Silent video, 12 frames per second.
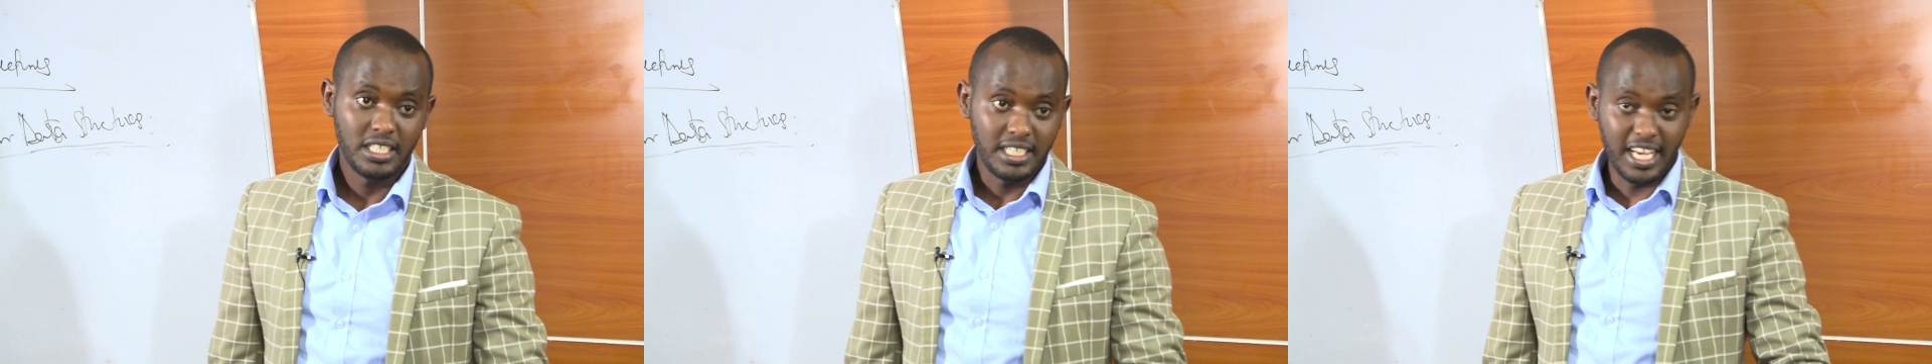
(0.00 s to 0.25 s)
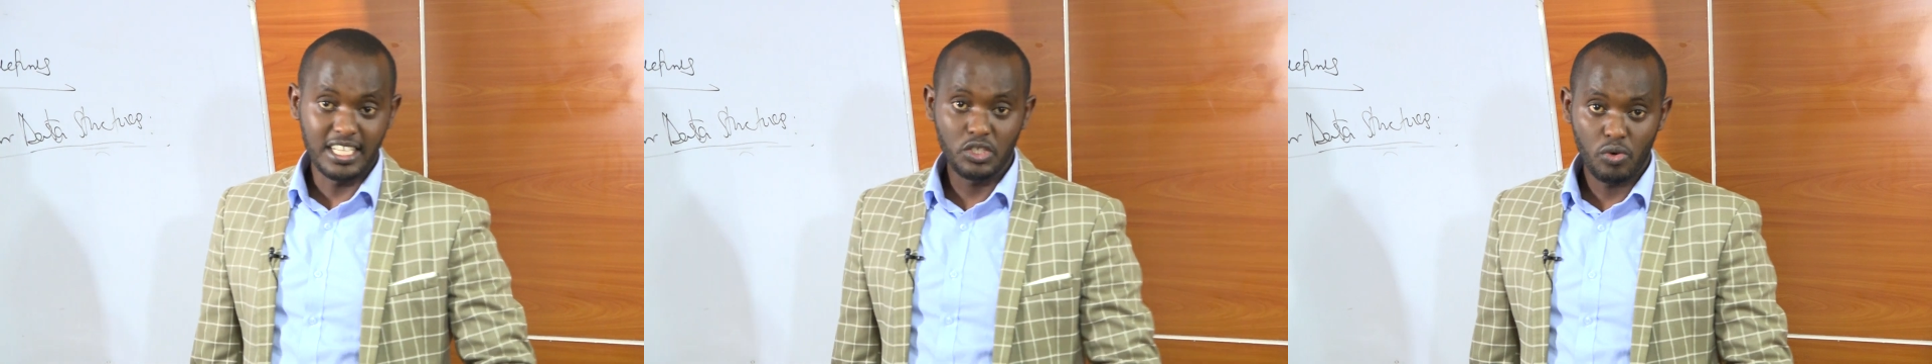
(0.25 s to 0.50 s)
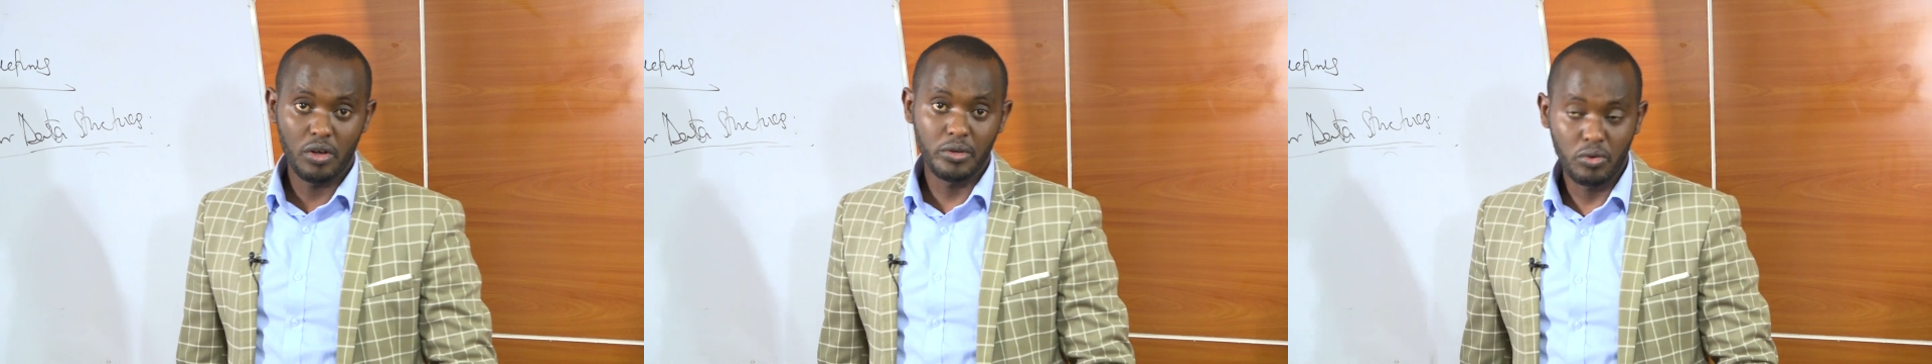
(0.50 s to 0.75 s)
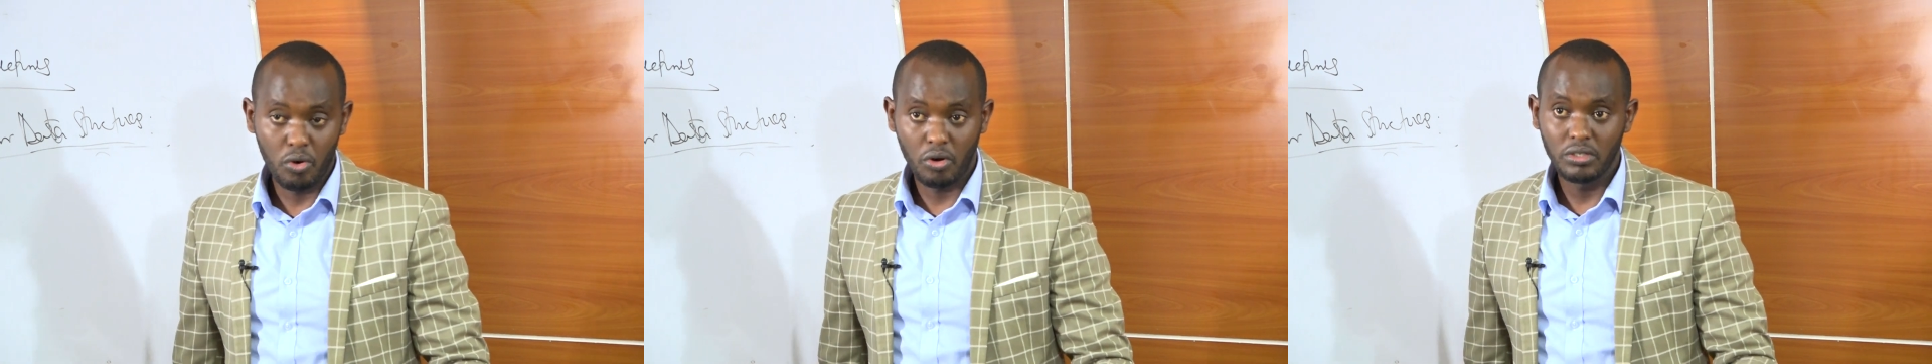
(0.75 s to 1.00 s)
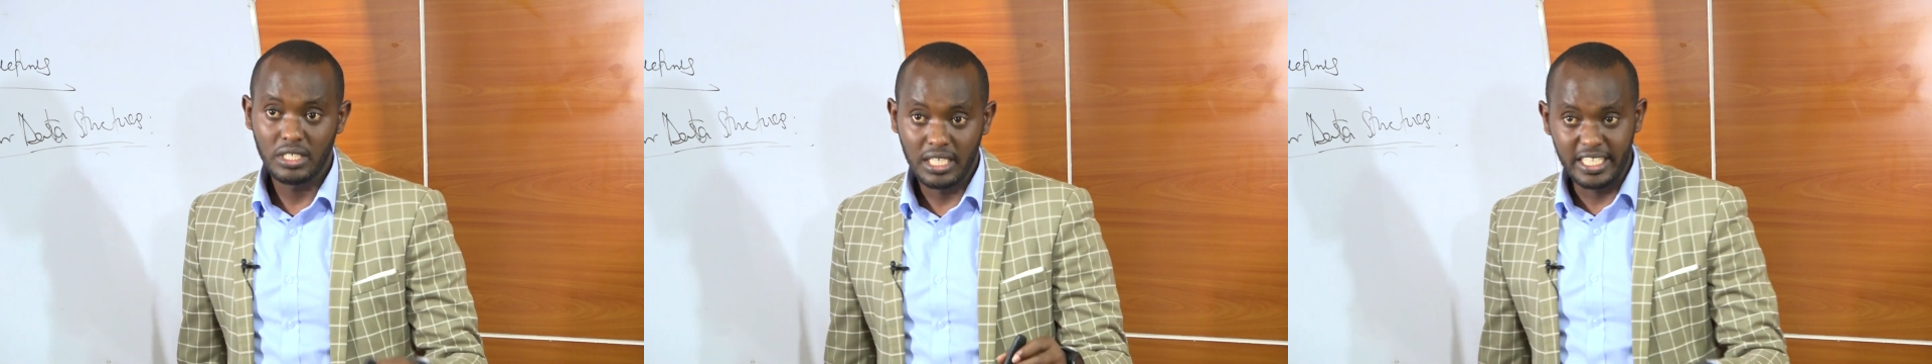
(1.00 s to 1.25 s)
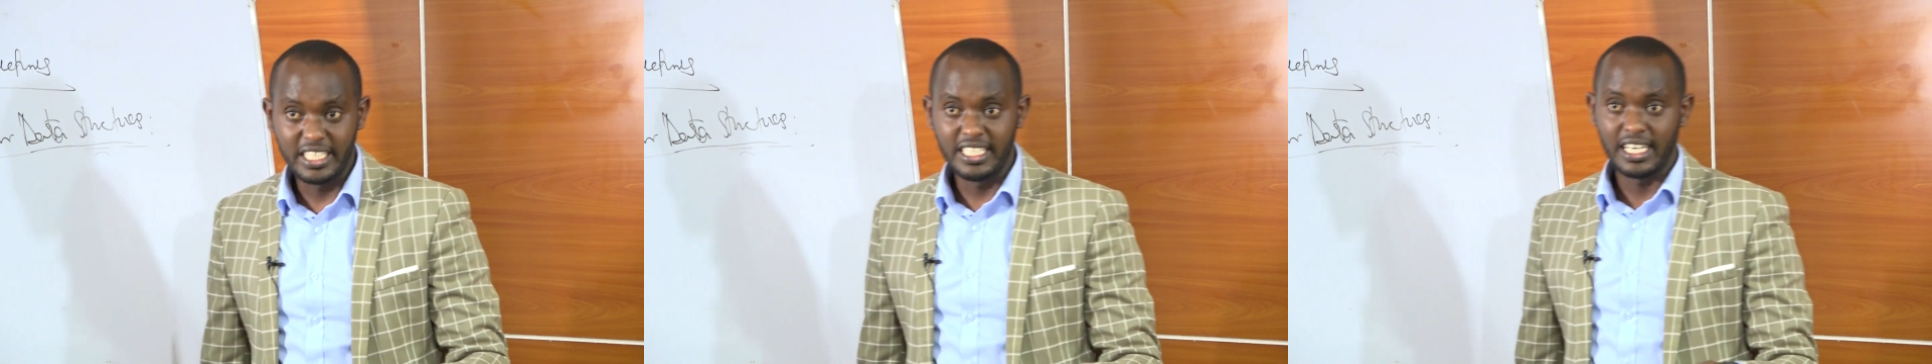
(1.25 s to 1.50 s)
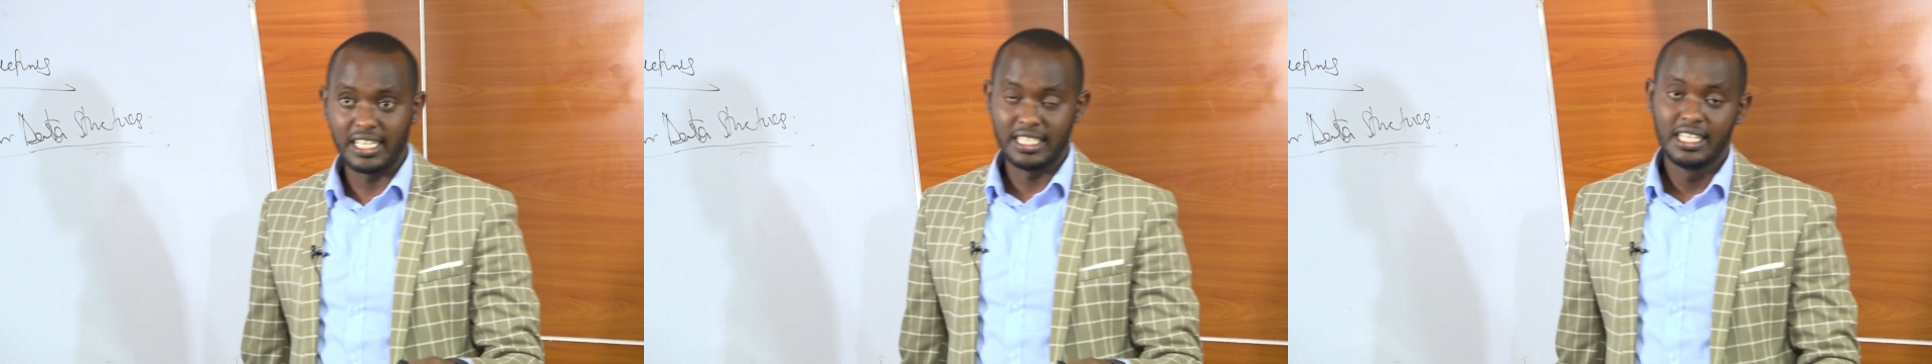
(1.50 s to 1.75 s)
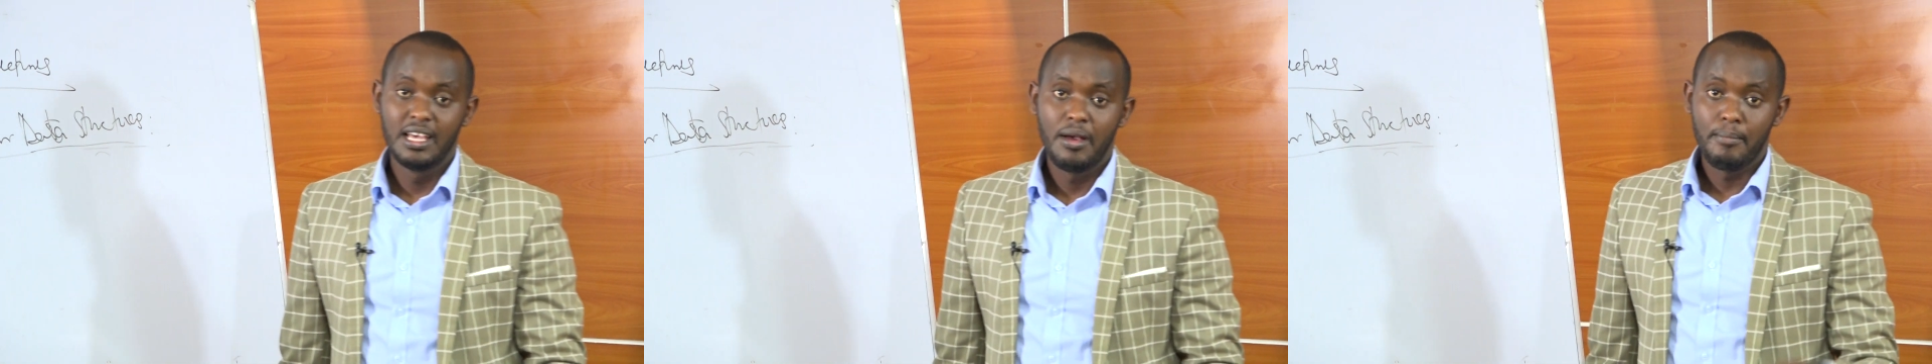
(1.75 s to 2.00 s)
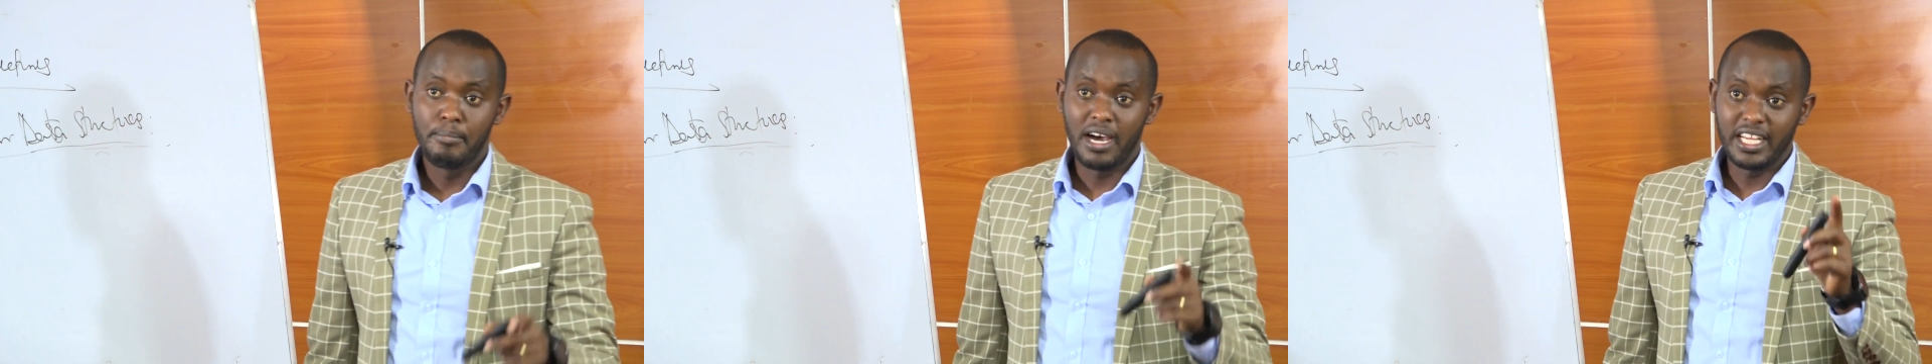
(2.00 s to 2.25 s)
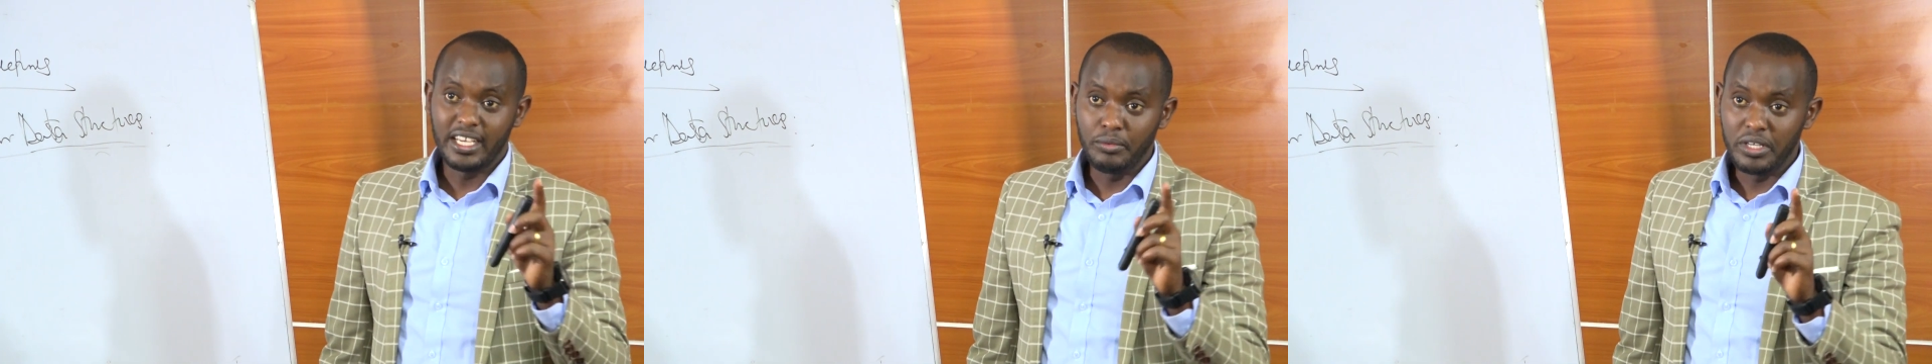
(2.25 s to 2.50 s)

That is what we call linear. But